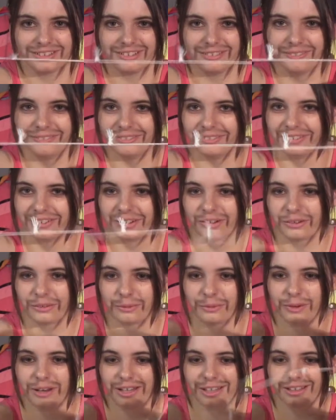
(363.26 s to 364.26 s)
don't look
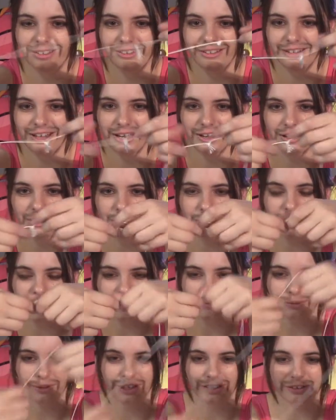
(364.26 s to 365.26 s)
great.
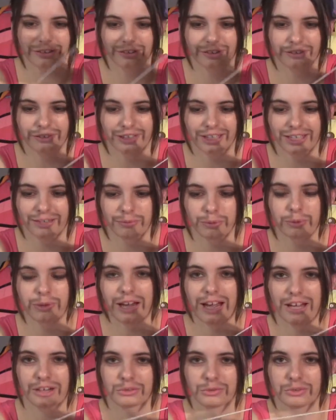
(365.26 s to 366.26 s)
Every other year they give you an
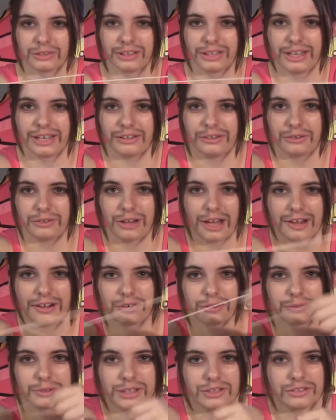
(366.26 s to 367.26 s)
actual lanyard. I don't
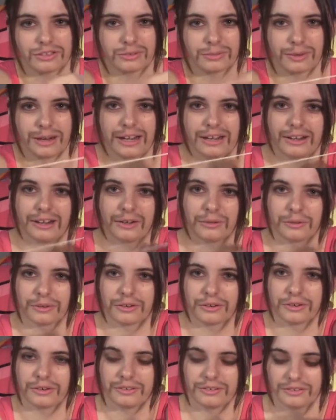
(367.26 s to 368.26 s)
know if they just ran out
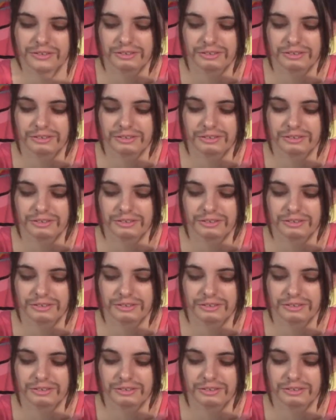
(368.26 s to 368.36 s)
or